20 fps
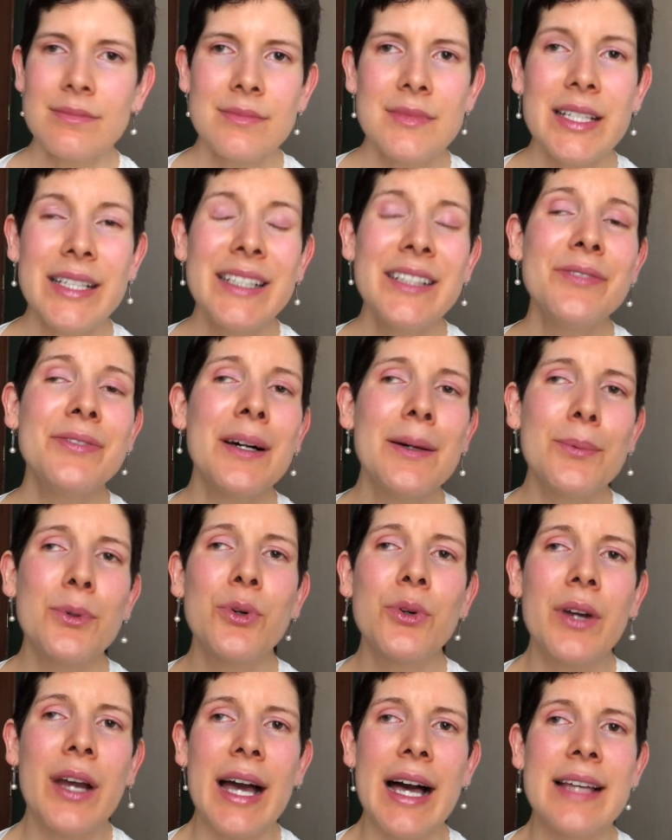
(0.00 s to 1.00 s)
If a
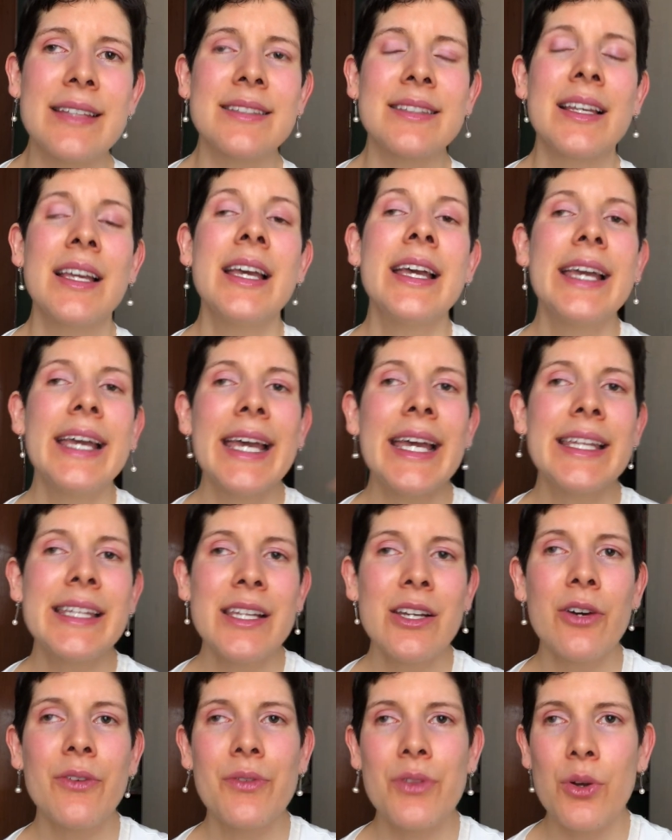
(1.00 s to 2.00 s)
book has any
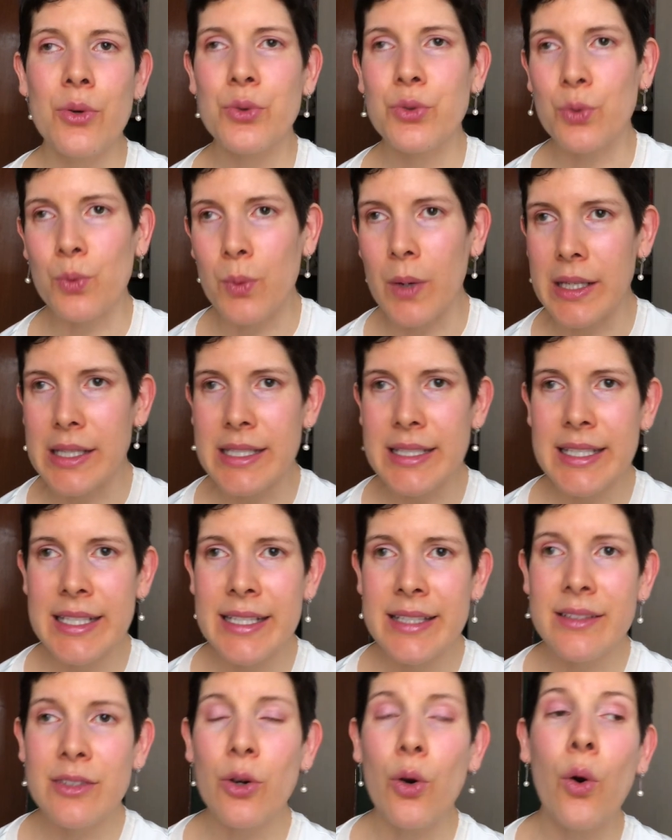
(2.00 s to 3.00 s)
of those
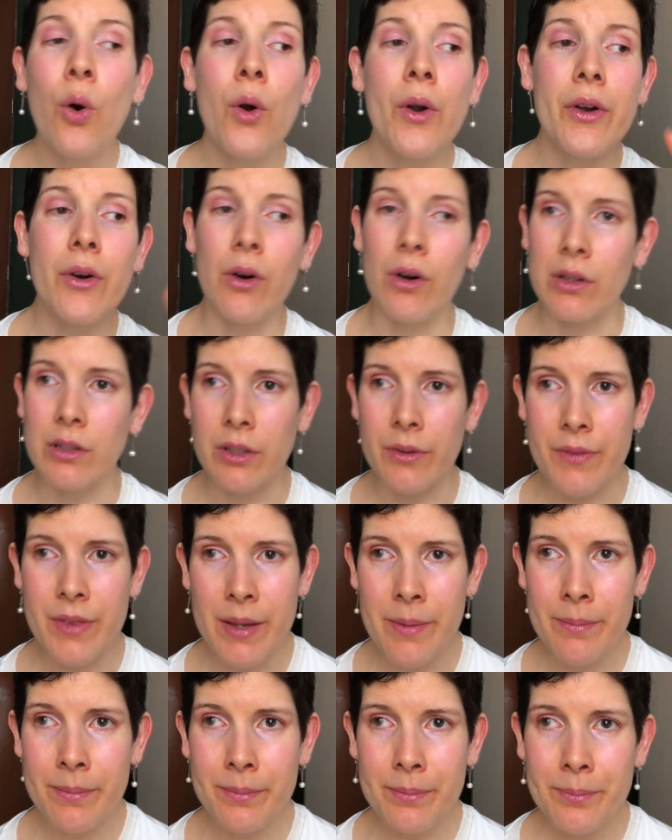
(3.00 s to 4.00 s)
qualities, or all of
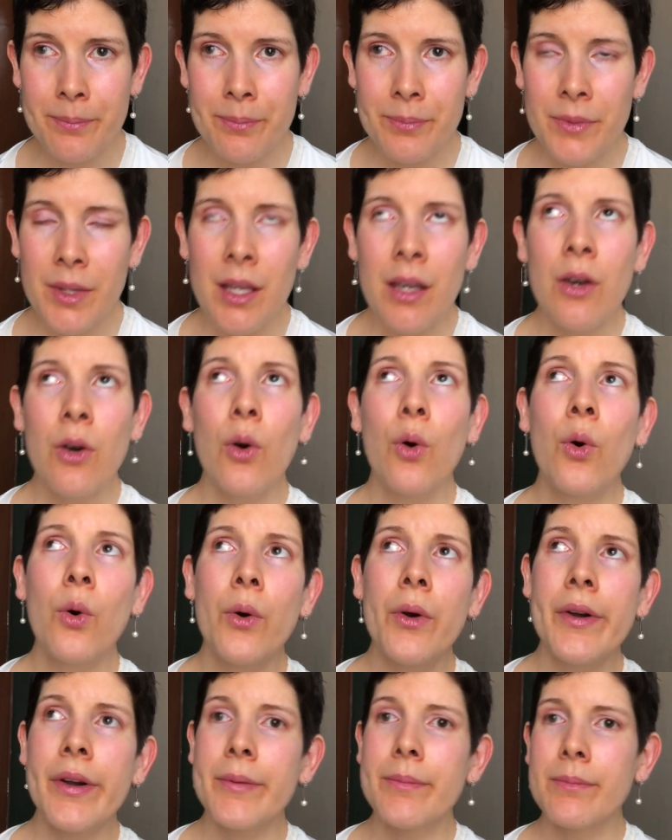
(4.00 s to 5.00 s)
them,
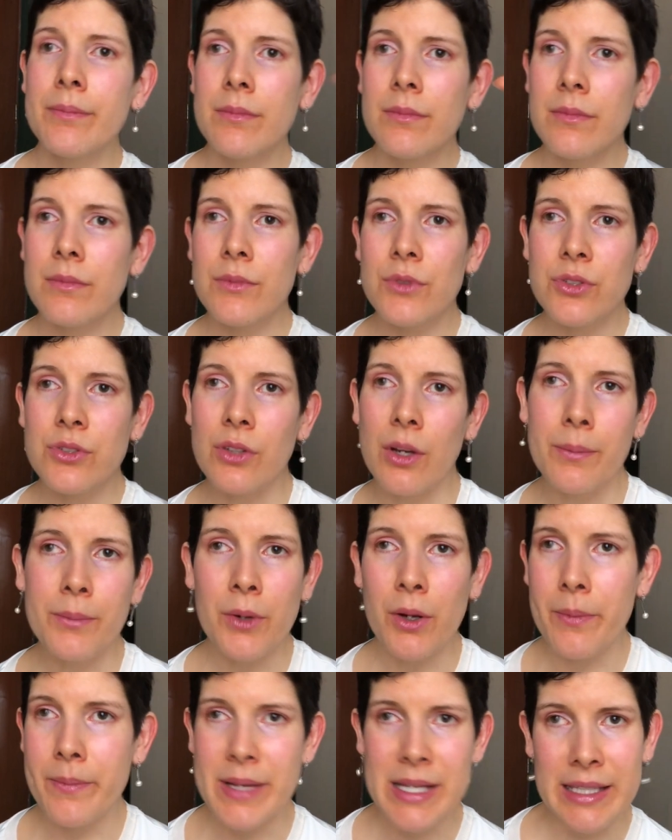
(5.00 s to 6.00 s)
or some
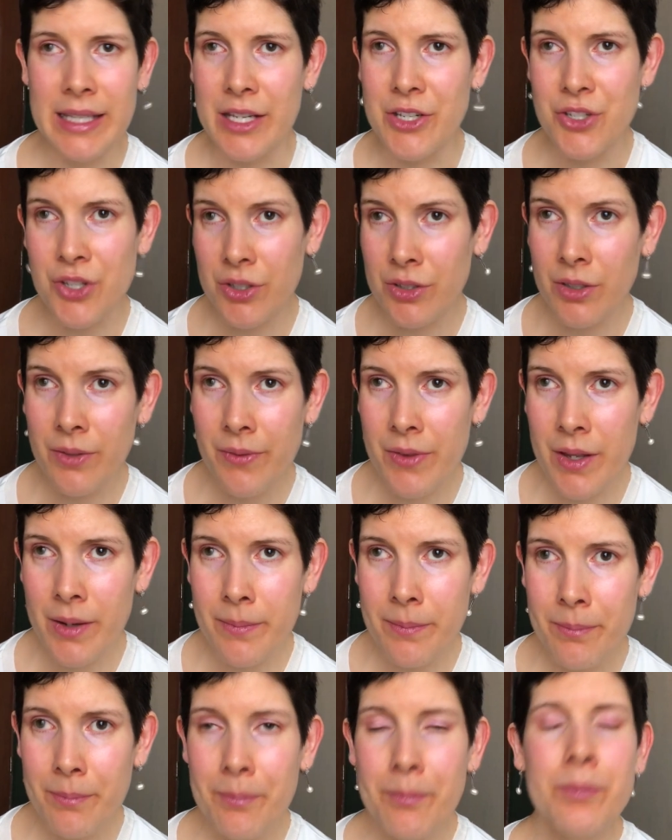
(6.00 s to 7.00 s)
combination of them,
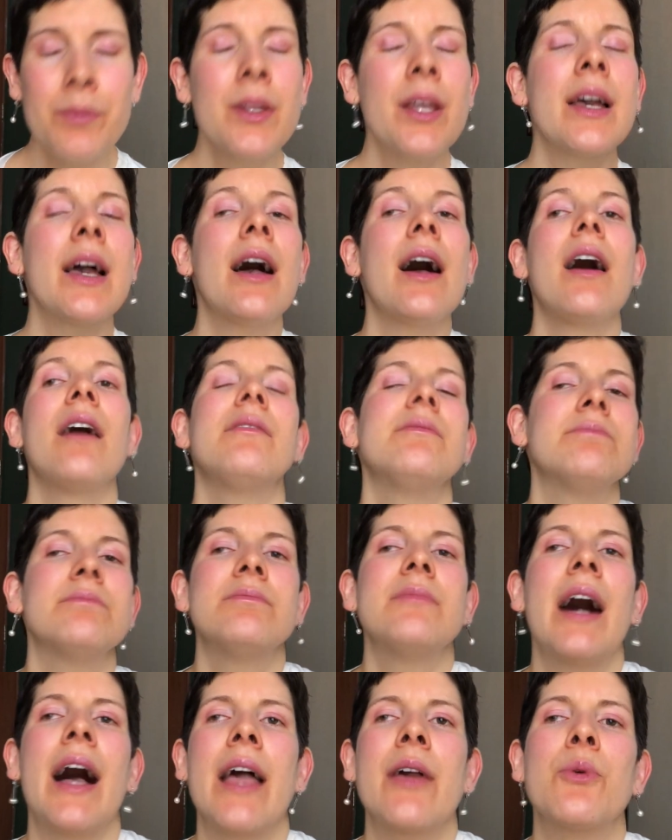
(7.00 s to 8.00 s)

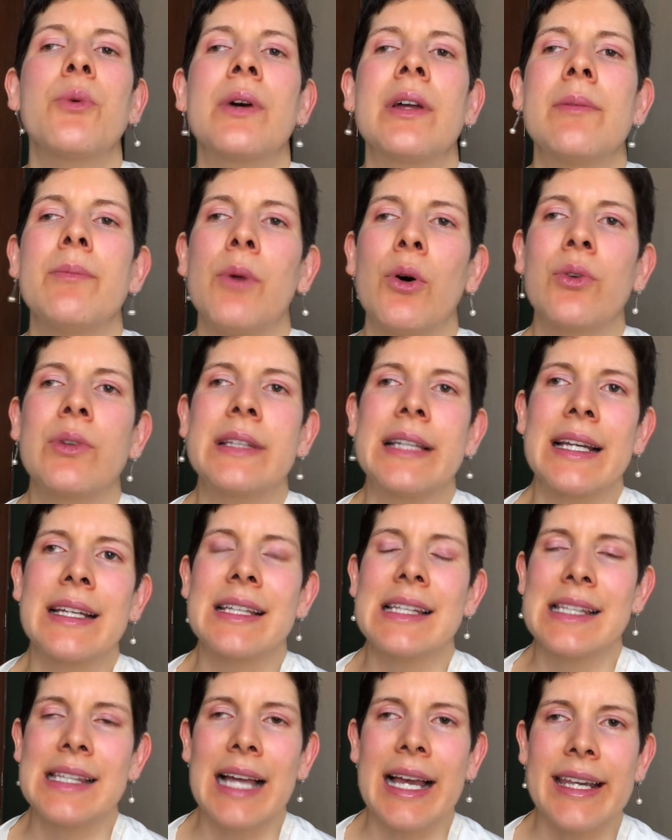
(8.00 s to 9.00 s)
I will most
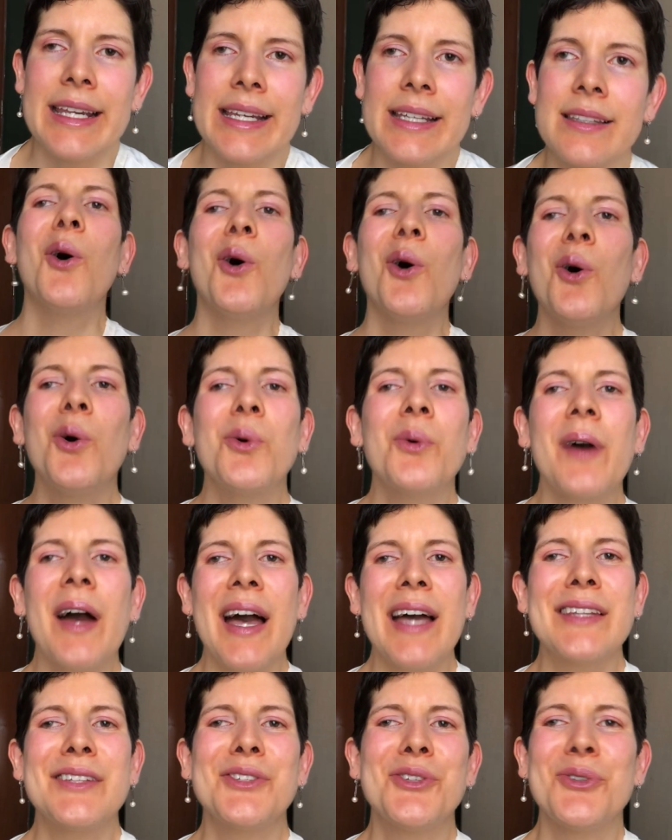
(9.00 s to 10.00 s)
likely like it. Oh,
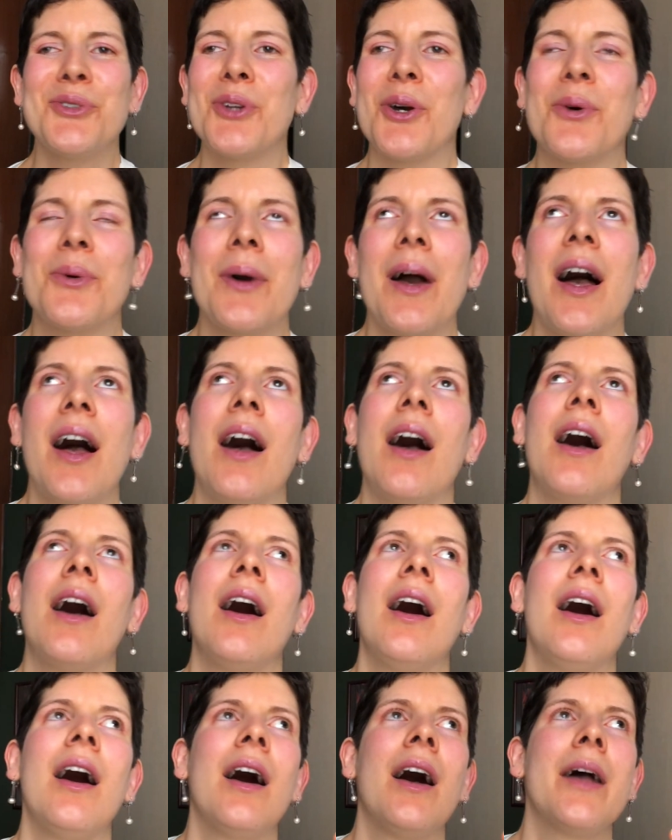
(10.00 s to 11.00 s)
and
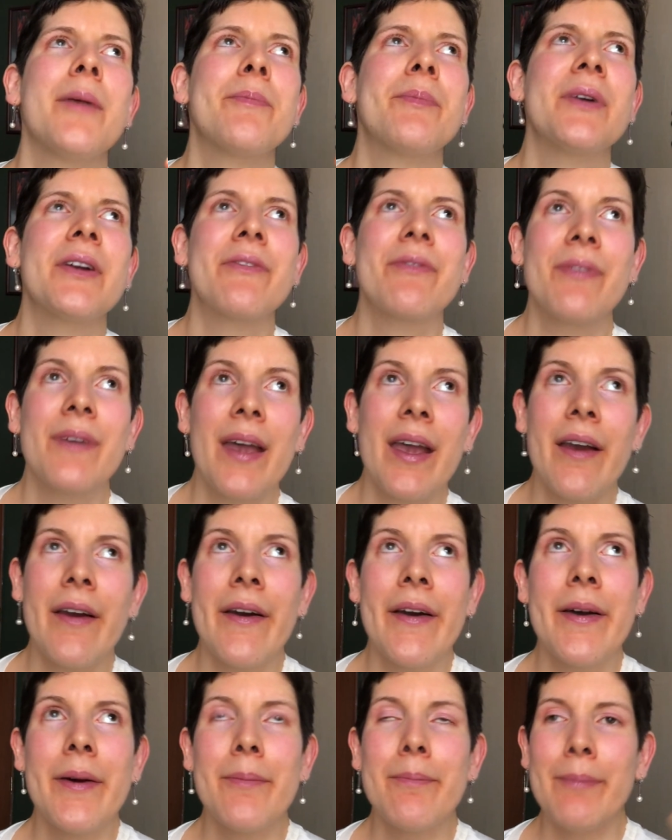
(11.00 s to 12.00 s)
I
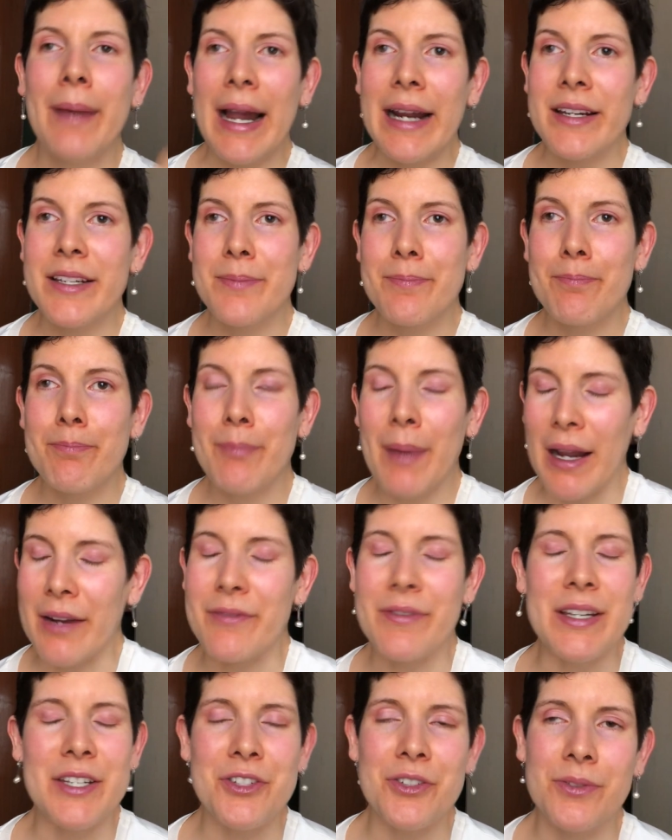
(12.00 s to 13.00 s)
prefer back
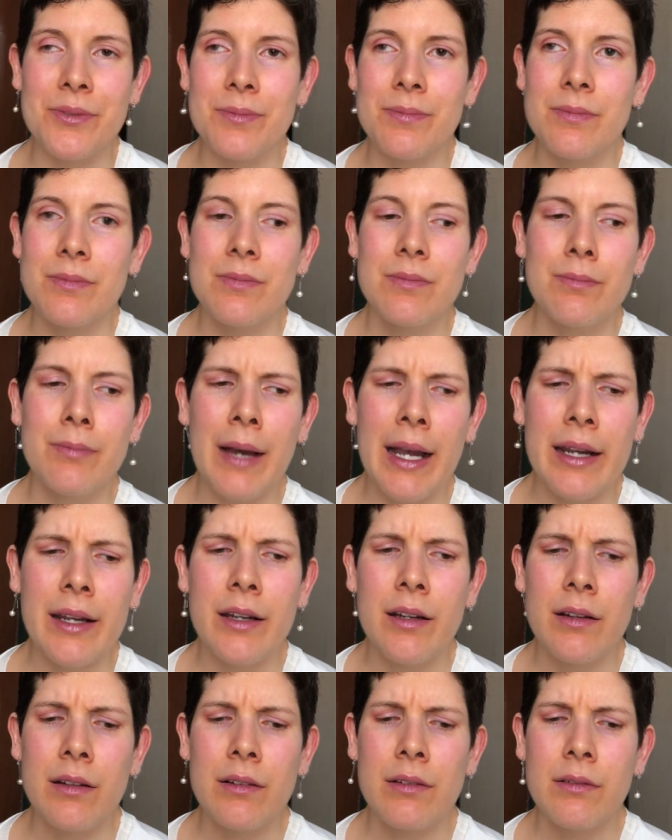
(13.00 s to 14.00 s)
fiction,
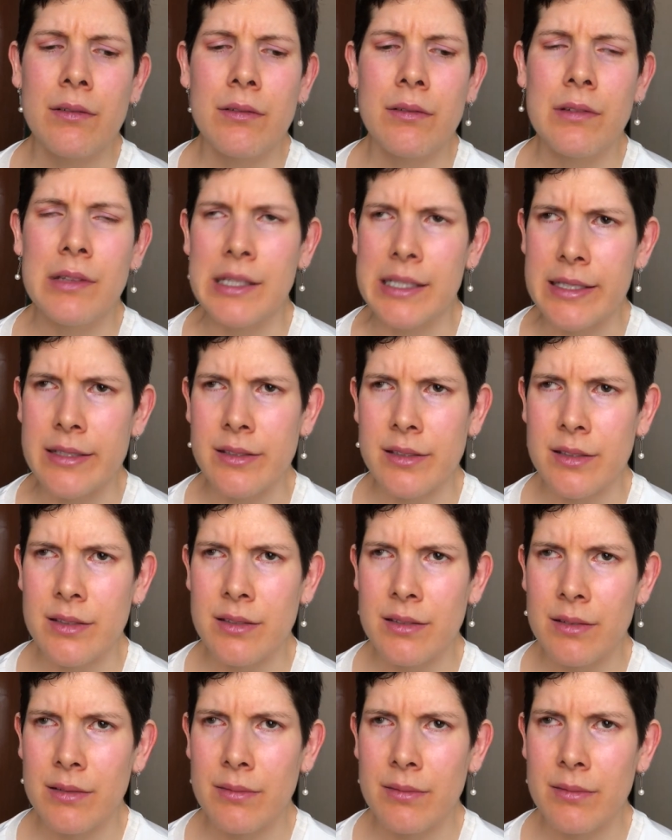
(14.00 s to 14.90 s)
backlist.